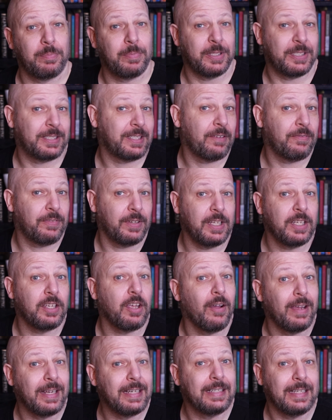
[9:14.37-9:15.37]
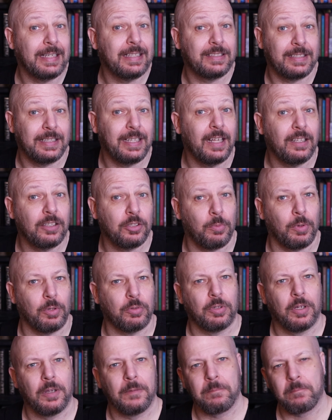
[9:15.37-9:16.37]
Persephone going into the
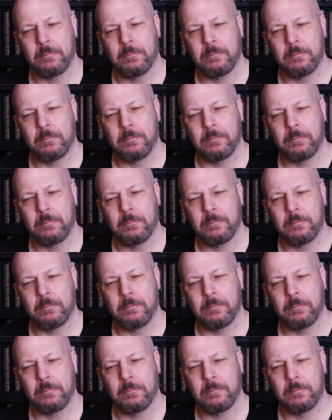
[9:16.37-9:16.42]
underworld.